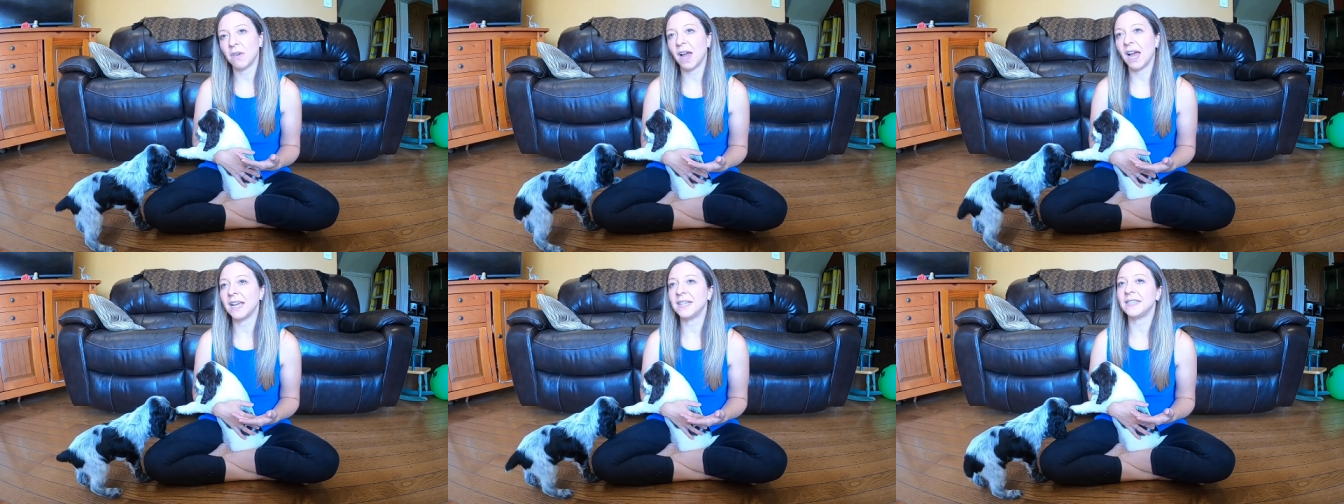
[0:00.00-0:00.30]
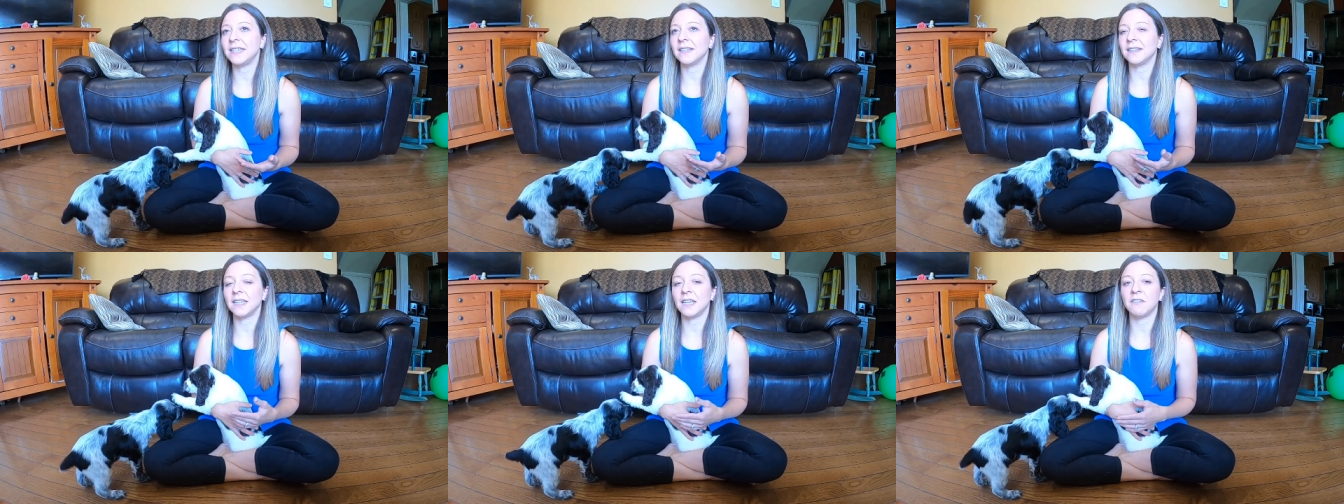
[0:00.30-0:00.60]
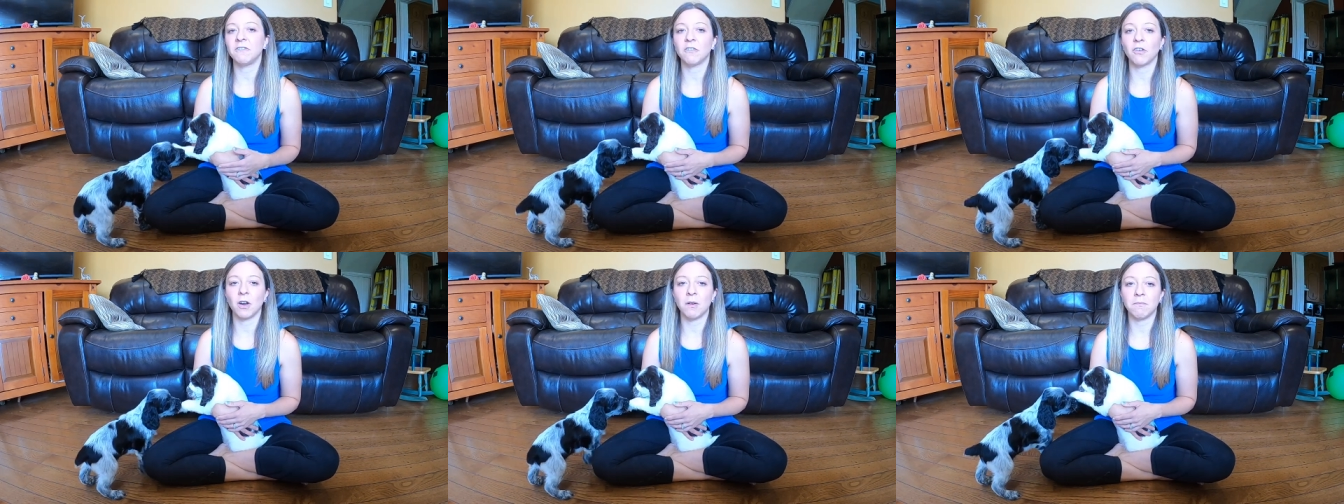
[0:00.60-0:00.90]

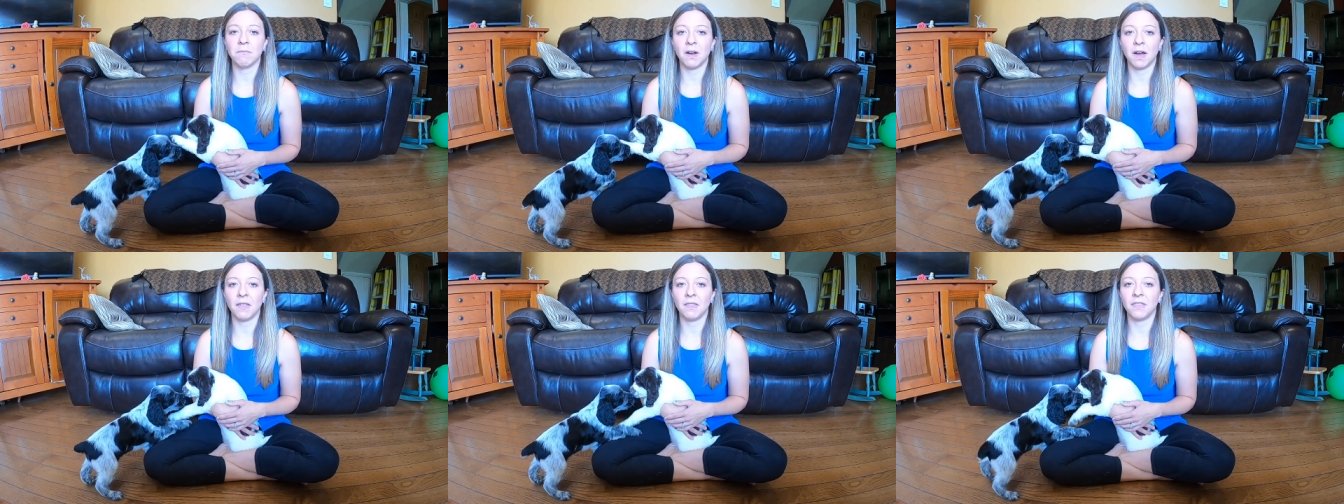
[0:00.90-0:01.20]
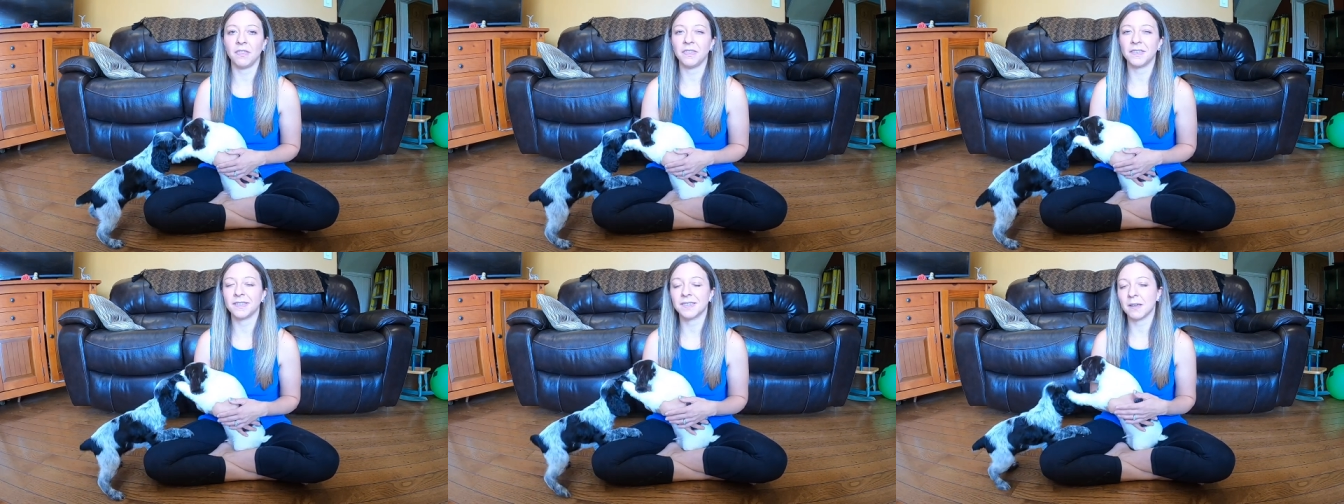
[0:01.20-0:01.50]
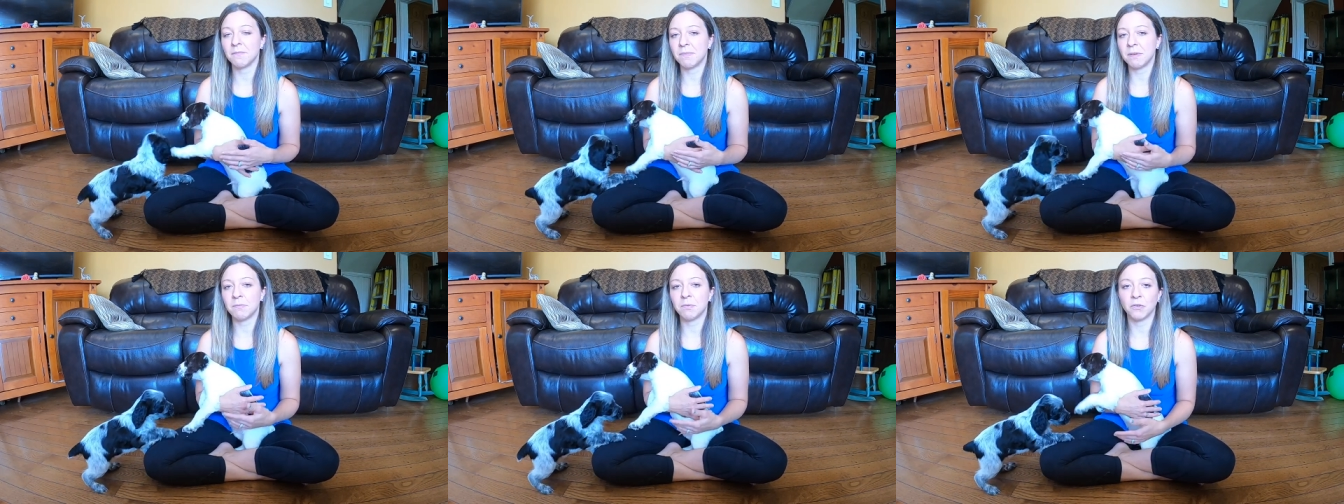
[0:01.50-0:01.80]
ideally for a month,
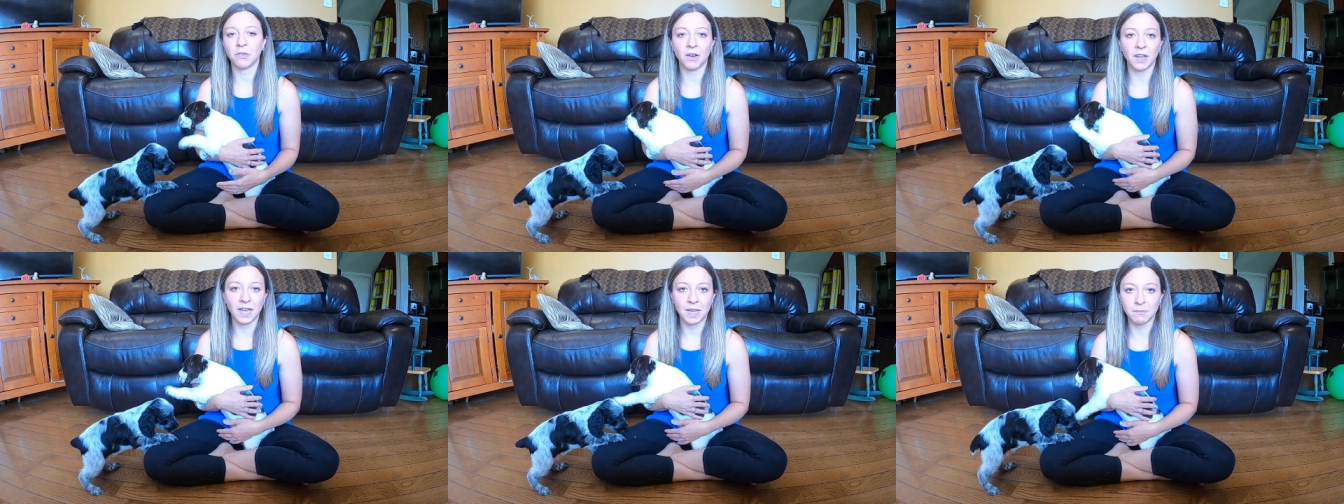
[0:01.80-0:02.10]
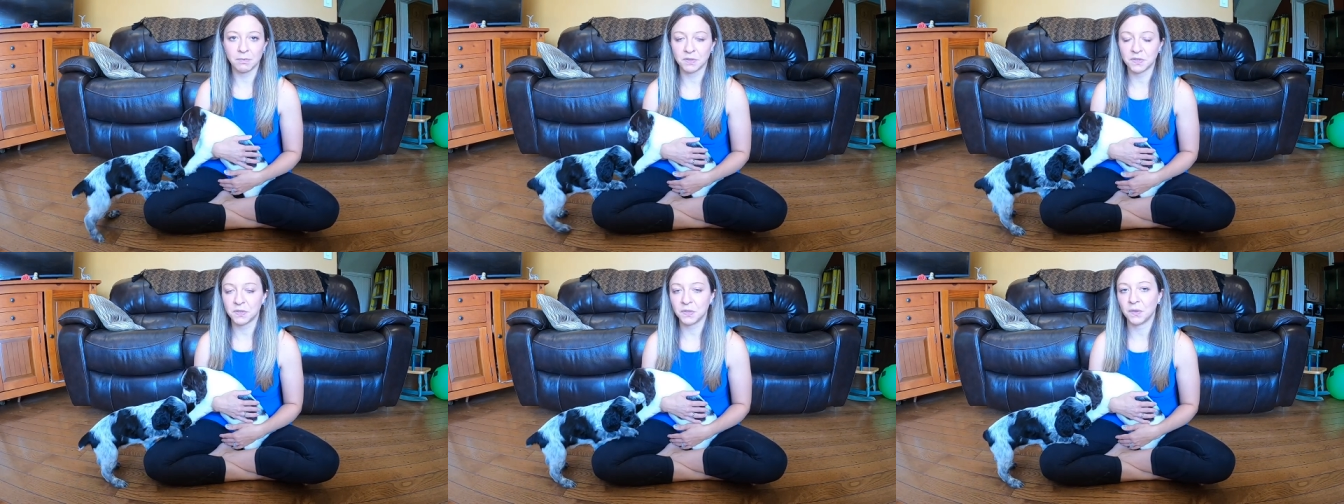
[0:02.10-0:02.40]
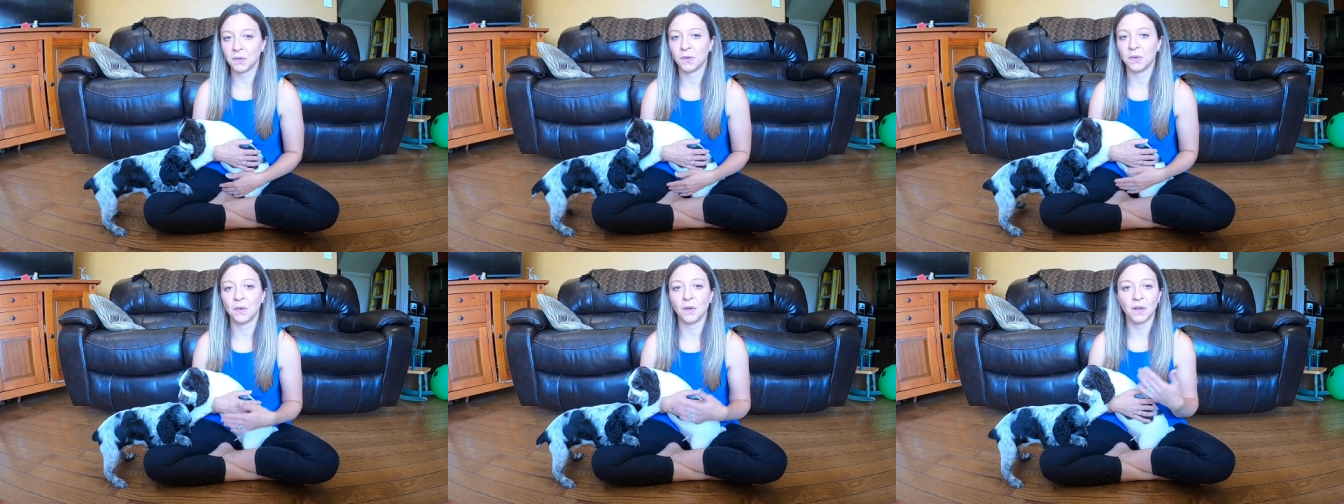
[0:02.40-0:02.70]
some people are not able
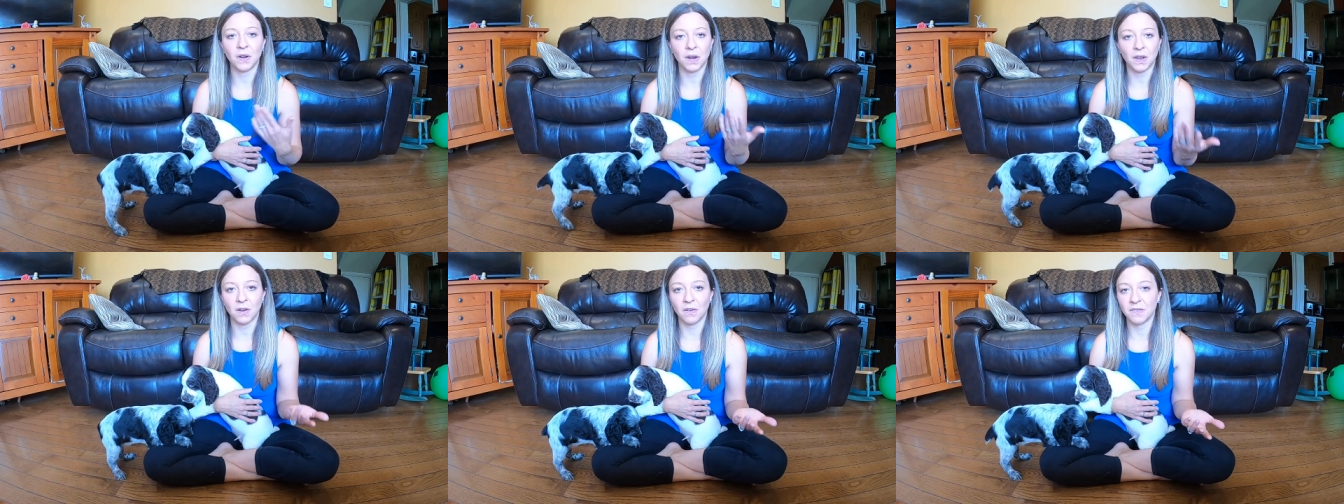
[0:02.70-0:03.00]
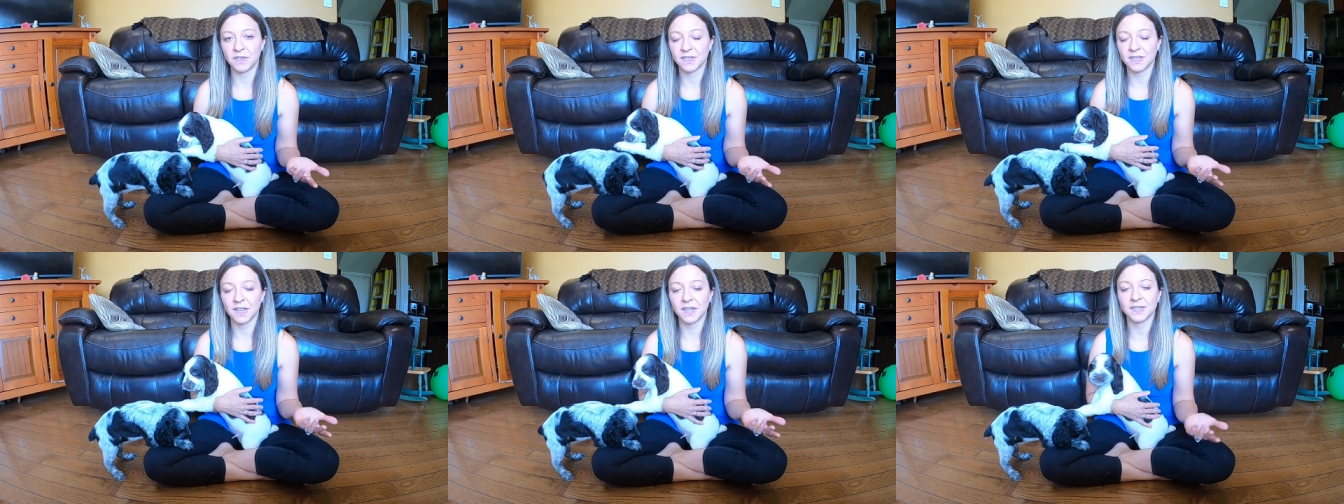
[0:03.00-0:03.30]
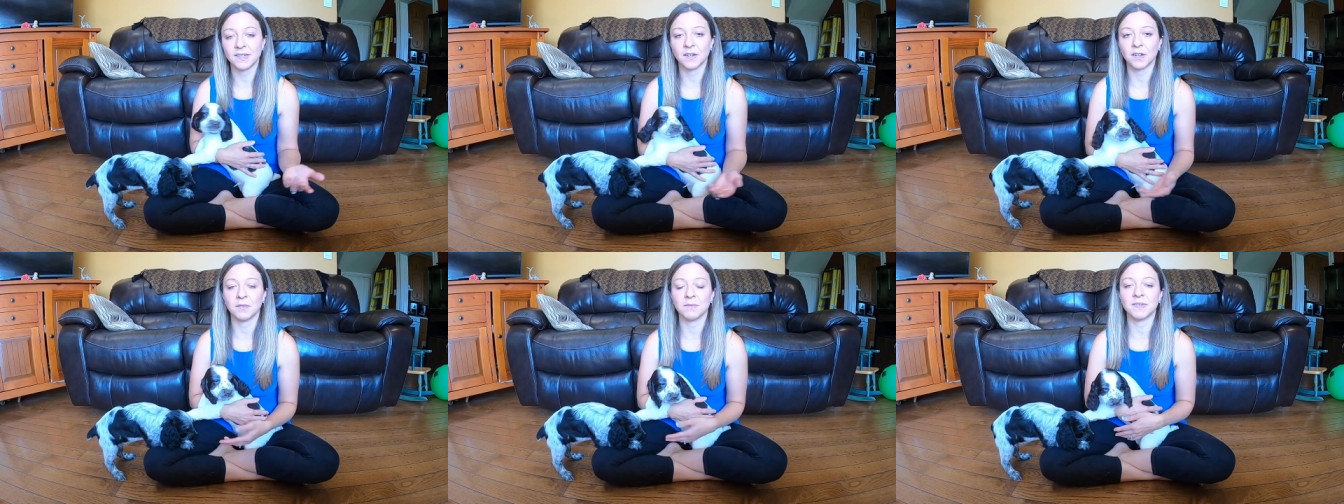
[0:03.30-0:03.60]
to,
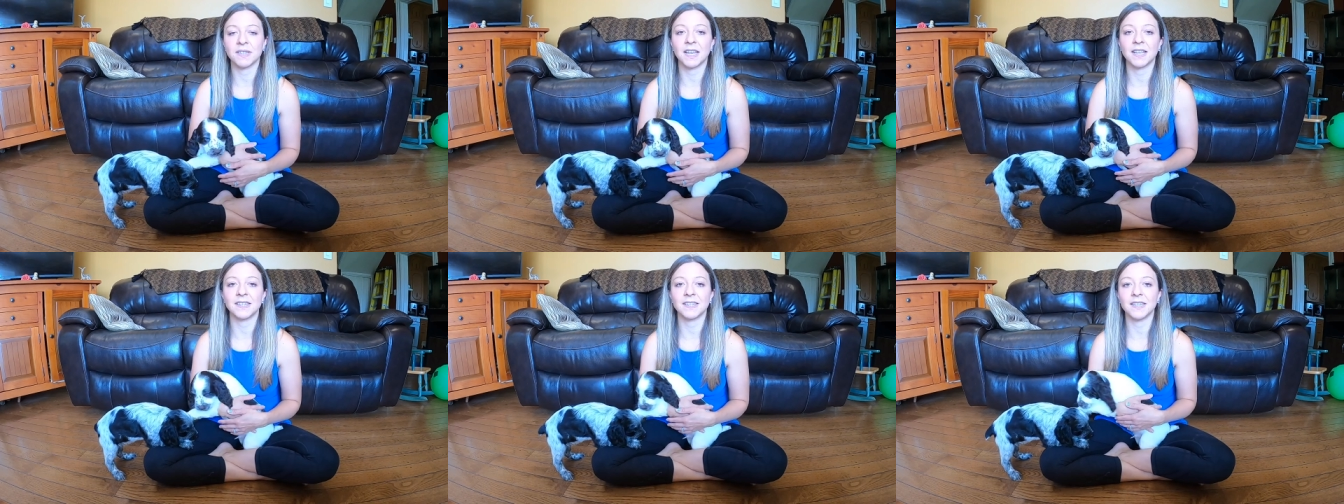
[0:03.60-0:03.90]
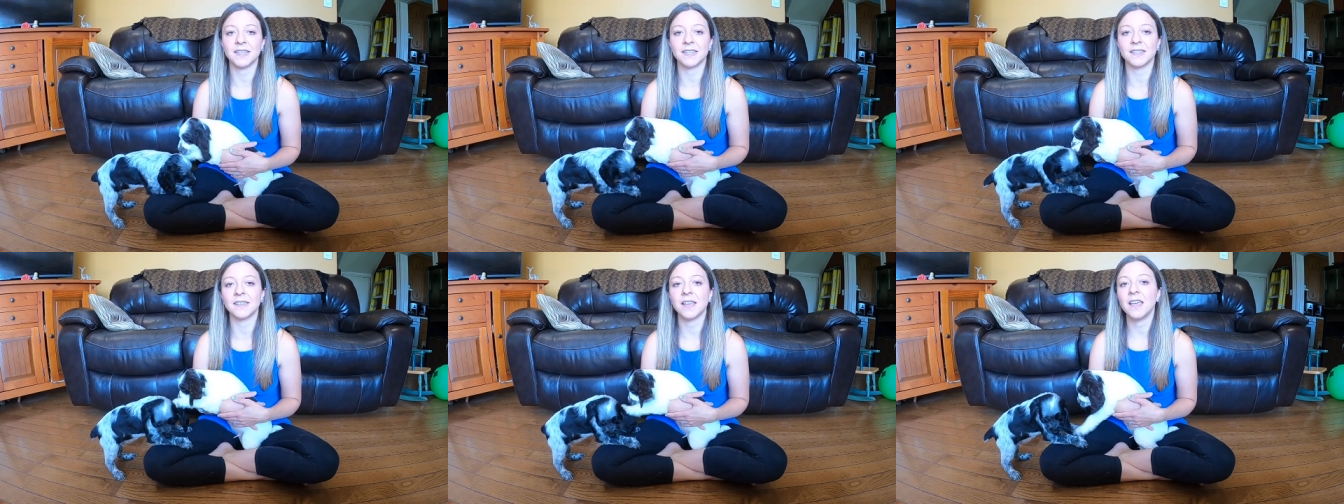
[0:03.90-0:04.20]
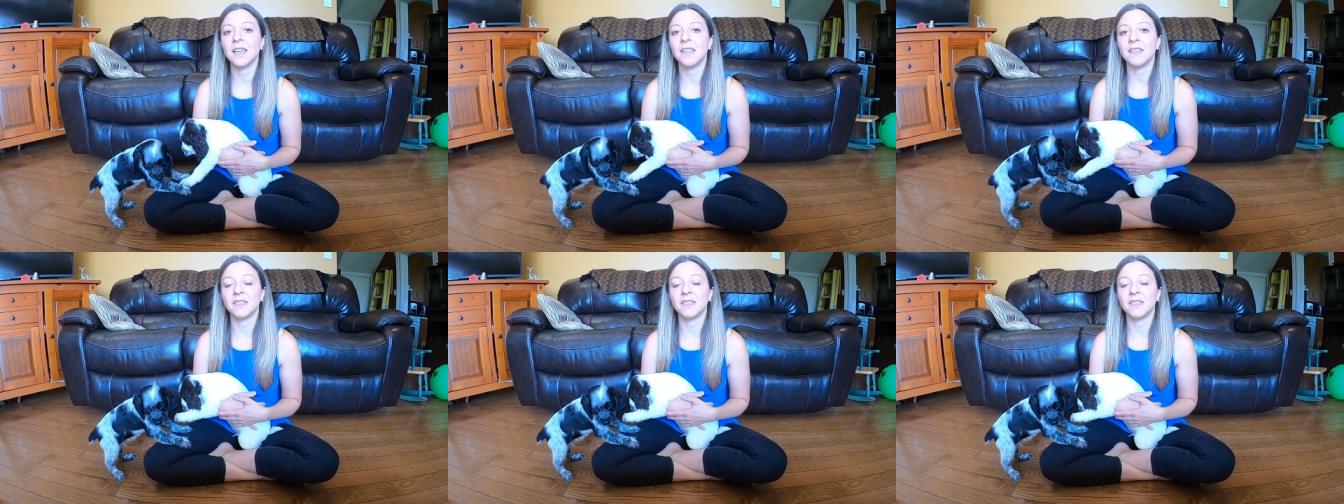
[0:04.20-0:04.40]
obviously circumstances,